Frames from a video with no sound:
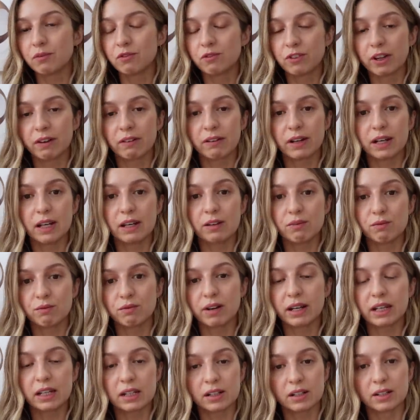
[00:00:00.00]
Very
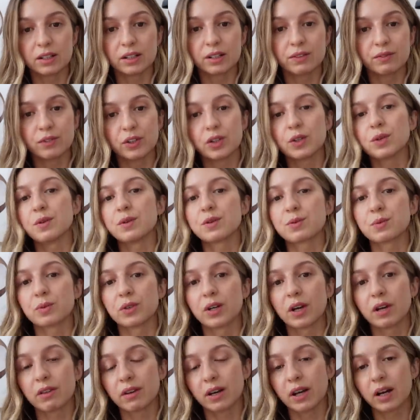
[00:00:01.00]
regular viewers will
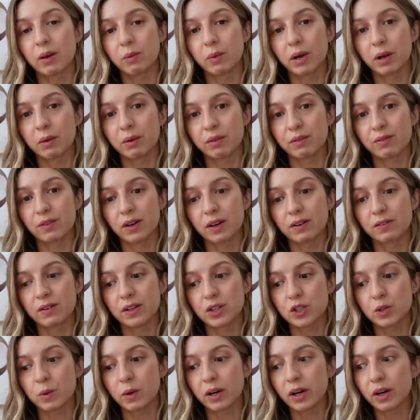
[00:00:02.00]
know that I work with
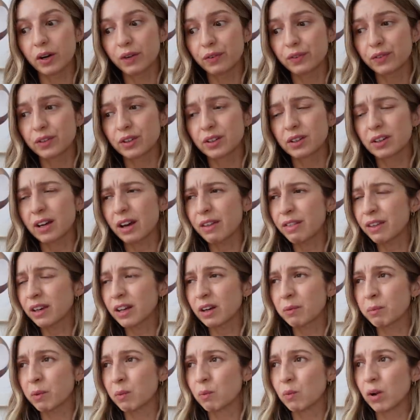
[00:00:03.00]
Farfetch quite often. I think
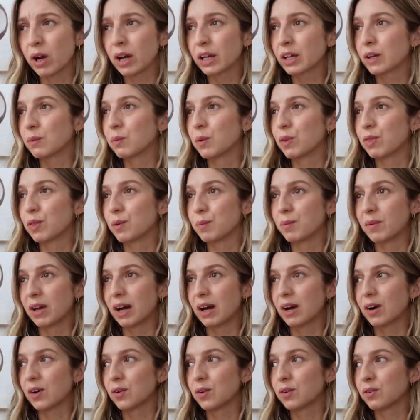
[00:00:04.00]
I've been working with them
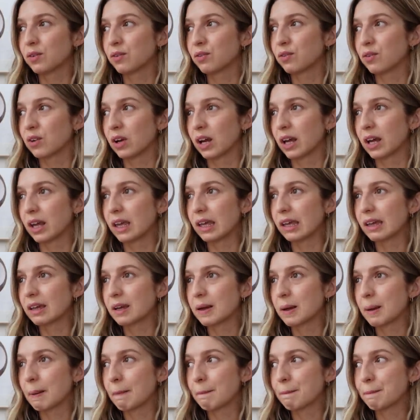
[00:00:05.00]
now for like
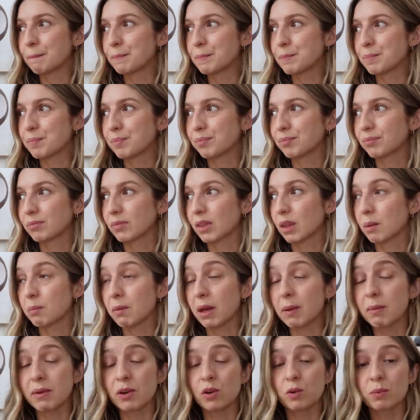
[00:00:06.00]

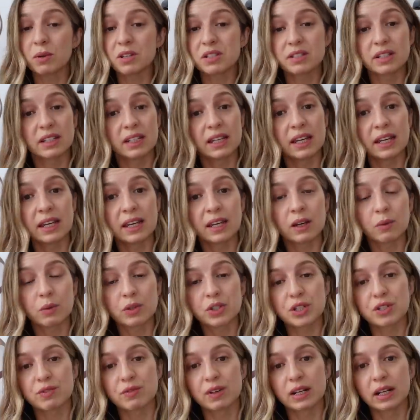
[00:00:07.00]
maybe almost a year,
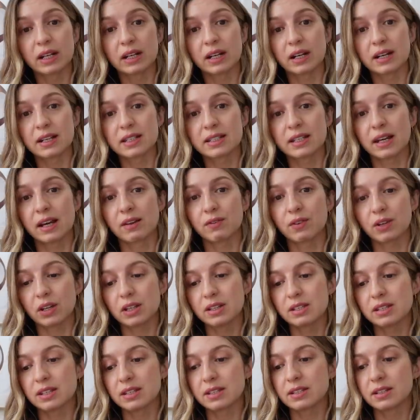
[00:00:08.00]
which is really nice to have a
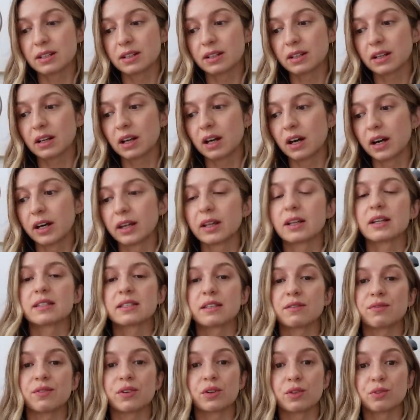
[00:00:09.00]
consistent client, because
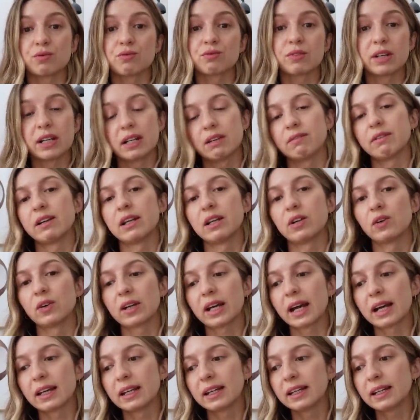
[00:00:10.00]
it feels really, really
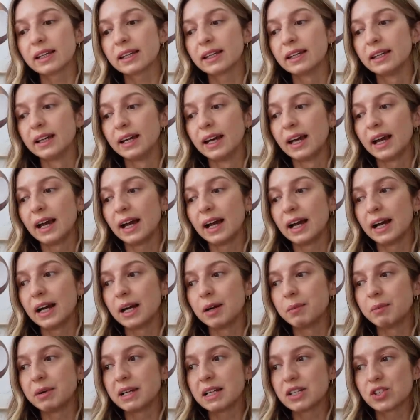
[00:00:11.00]
organic.
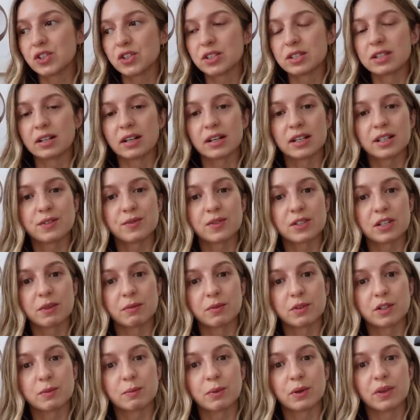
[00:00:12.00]
And it's just nice for
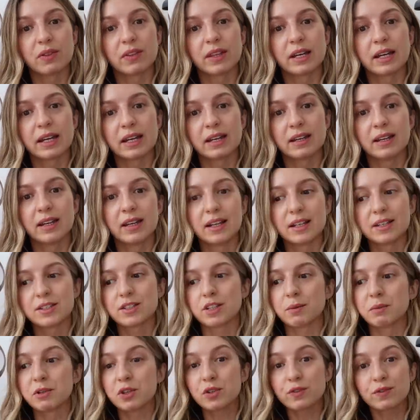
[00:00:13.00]
someone to put their
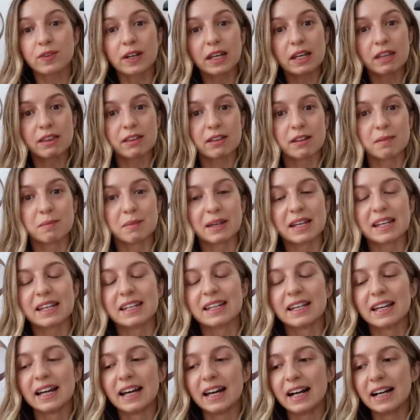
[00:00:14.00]
so much faith in me.